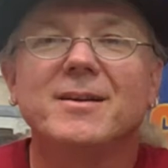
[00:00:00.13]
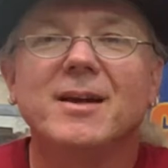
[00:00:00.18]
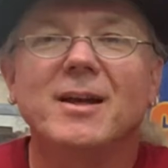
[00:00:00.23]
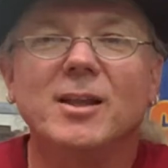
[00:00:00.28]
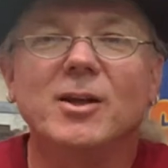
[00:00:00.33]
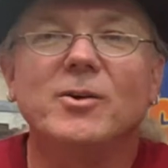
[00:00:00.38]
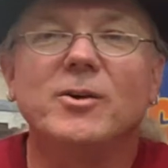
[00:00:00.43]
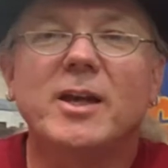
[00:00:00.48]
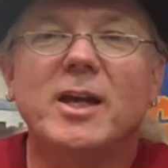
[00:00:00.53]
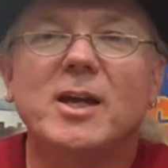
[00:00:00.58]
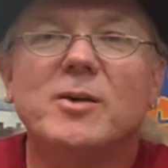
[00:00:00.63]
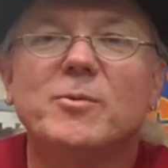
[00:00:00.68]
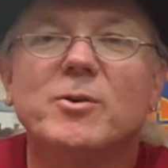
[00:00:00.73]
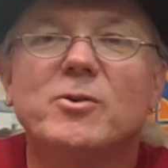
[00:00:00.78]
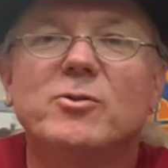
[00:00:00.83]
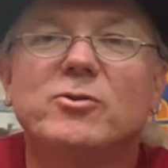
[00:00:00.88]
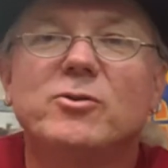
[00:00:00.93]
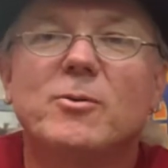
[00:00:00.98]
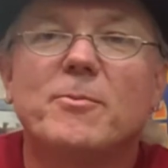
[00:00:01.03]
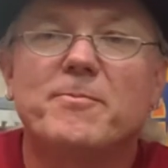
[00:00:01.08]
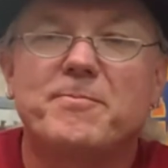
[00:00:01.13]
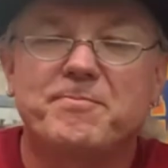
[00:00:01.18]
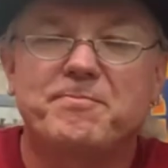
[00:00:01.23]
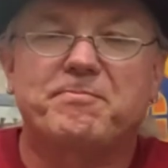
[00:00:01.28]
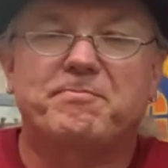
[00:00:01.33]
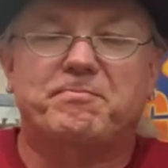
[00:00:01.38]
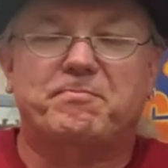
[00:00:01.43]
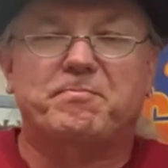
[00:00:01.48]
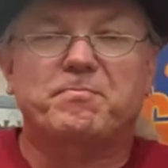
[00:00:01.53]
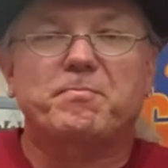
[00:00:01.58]
Hello, gamers.
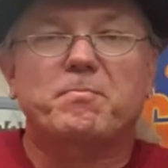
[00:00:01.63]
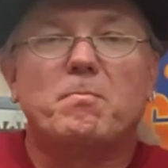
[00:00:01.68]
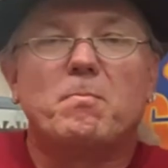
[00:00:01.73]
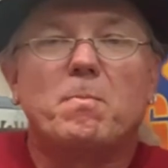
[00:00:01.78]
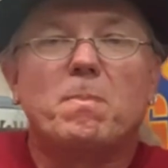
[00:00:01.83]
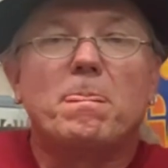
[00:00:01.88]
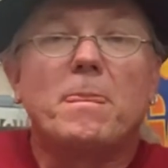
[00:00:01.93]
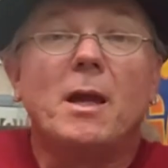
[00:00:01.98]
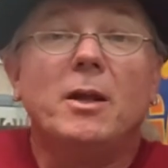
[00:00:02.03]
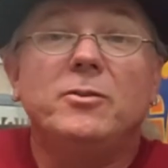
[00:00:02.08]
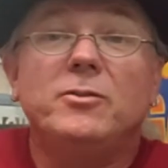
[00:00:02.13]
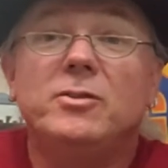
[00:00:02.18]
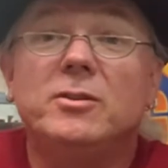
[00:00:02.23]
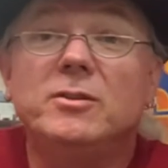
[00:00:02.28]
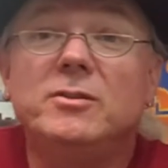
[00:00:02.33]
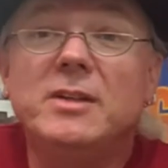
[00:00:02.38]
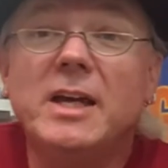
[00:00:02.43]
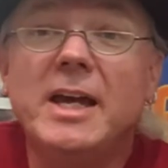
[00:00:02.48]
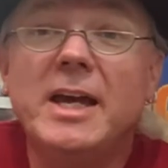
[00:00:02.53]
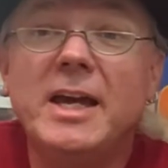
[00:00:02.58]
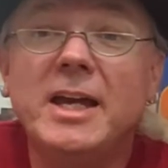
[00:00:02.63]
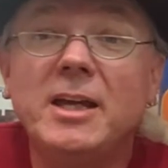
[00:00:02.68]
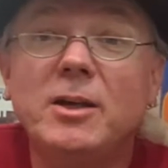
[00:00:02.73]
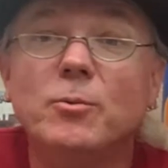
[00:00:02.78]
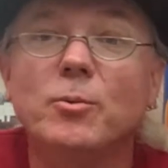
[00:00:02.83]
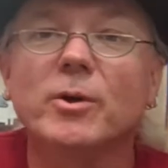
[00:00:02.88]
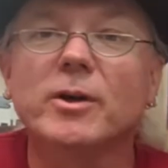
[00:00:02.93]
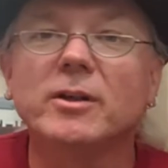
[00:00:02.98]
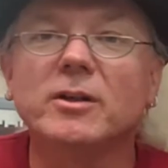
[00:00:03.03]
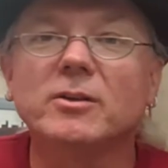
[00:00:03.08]

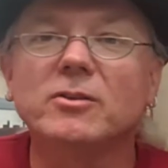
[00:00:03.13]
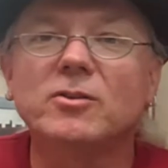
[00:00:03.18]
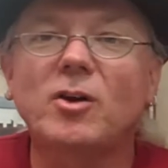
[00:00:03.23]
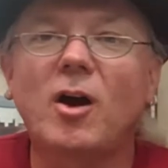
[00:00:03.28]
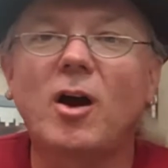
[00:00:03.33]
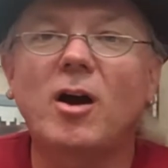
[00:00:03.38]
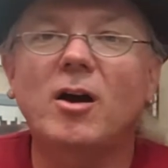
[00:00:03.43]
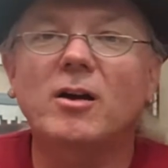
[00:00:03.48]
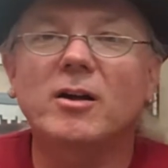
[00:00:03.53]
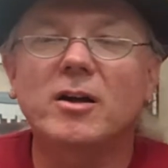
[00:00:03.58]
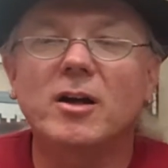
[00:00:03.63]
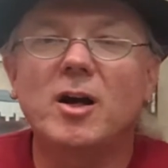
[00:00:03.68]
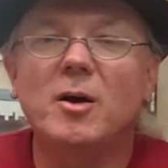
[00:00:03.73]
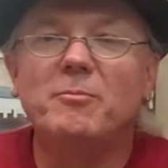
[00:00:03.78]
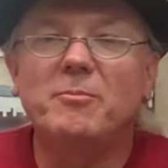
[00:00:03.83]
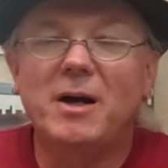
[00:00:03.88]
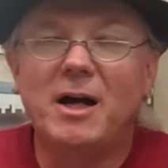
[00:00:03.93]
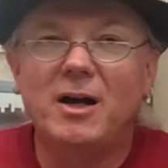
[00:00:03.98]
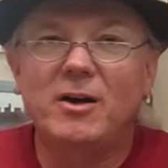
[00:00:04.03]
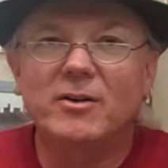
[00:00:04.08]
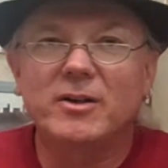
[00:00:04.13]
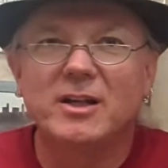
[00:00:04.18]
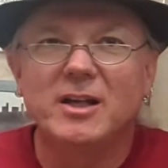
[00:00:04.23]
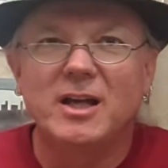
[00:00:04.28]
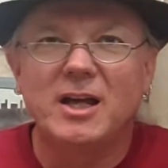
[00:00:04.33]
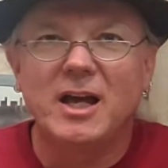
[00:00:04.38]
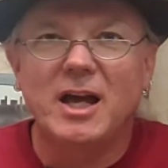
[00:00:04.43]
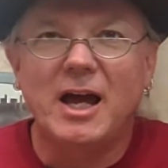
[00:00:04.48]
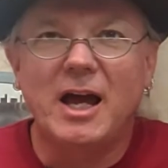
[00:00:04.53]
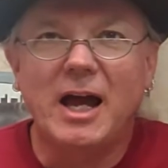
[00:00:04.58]
Today we're going to talk about
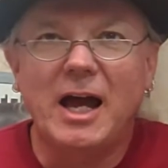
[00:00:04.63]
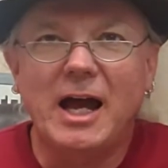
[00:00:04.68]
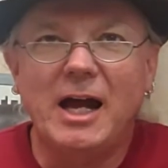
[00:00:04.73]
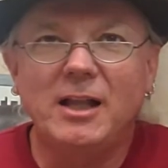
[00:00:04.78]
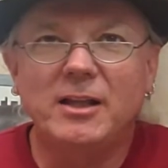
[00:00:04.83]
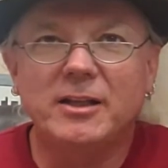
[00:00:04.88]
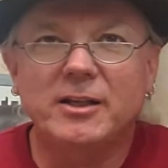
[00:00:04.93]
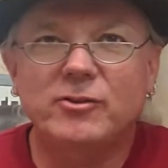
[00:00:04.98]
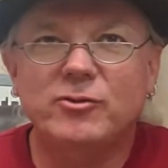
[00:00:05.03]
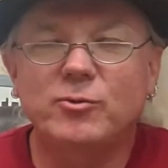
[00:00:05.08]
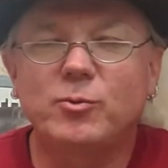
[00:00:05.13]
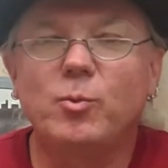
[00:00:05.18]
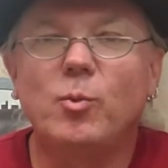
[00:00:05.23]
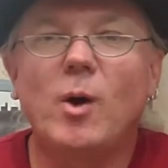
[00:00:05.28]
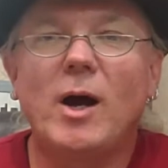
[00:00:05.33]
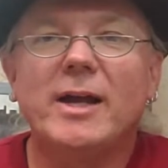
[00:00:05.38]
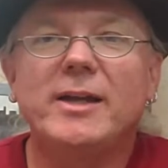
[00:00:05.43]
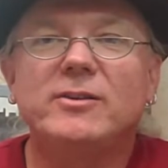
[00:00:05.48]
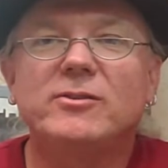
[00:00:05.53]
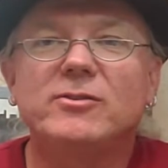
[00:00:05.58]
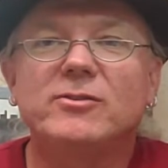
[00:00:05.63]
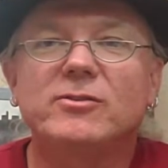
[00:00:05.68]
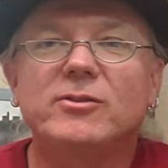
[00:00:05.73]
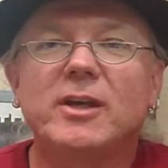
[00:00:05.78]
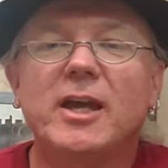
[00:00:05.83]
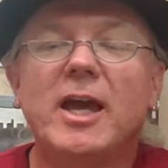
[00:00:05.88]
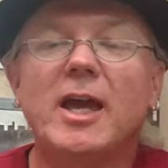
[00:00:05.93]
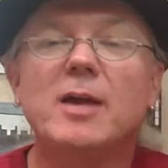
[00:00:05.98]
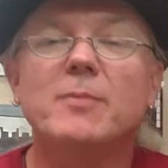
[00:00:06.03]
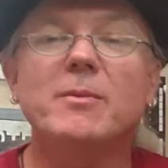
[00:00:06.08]
Alex White's
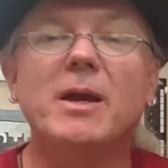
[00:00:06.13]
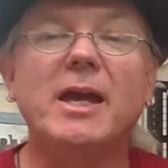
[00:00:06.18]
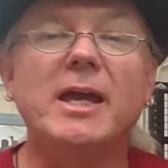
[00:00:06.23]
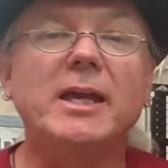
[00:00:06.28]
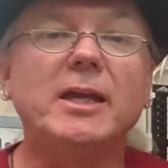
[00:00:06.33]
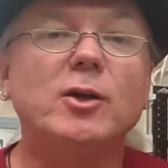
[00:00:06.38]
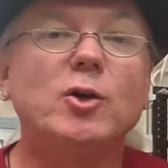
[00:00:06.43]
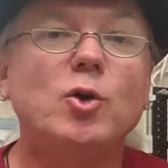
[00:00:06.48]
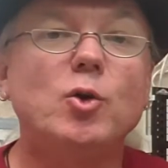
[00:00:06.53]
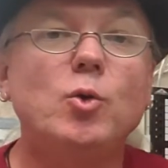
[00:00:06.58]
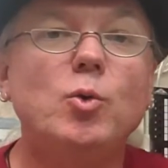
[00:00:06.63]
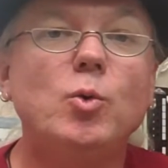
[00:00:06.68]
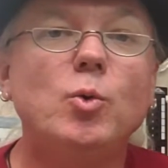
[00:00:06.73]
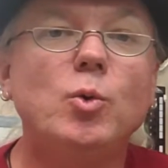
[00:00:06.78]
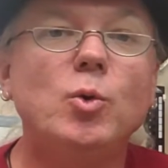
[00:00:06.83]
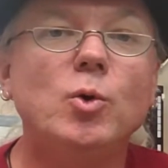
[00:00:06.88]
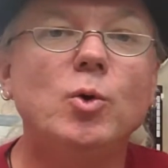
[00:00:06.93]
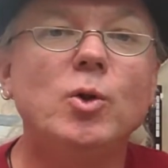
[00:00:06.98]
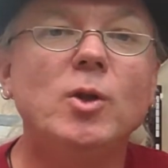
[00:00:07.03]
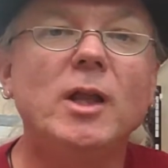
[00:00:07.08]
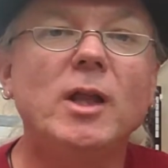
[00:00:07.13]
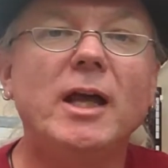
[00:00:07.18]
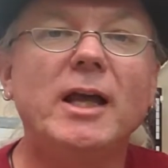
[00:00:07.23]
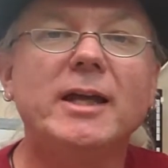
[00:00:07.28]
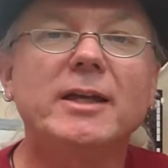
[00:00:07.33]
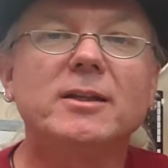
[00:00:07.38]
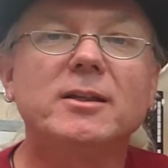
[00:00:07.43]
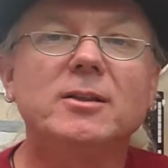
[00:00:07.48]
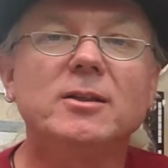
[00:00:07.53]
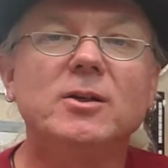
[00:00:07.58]
game, A Cool
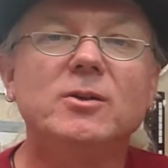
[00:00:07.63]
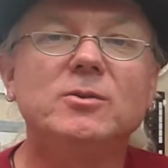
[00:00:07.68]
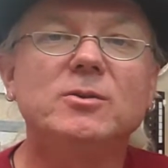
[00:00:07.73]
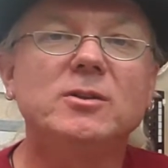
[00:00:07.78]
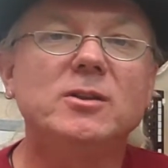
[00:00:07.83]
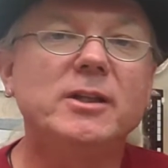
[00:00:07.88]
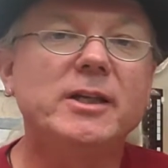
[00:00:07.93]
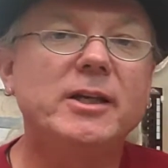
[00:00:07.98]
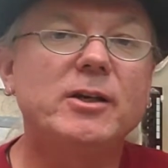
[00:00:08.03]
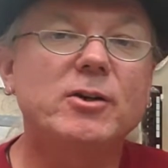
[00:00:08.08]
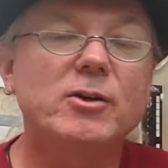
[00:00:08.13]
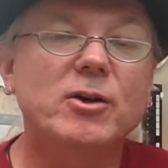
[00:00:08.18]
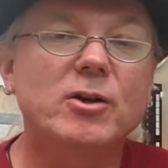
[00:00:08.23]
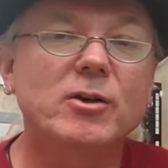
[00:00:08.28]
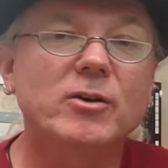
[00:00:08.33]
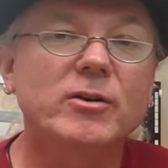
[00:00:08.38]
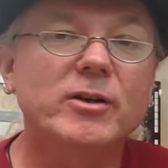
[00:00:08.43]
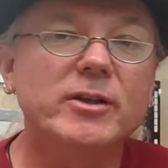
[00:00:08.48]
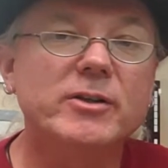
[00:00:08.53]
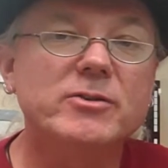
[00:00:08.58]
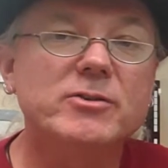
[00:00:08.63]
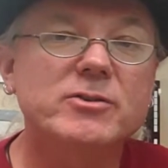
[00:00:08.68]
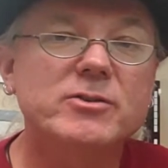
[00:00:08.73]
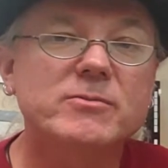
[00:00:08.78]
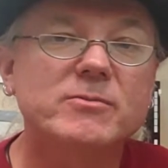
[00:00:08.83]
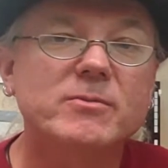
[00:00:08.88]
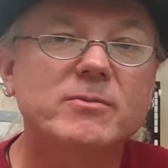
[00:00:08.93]
and Lonely Courage,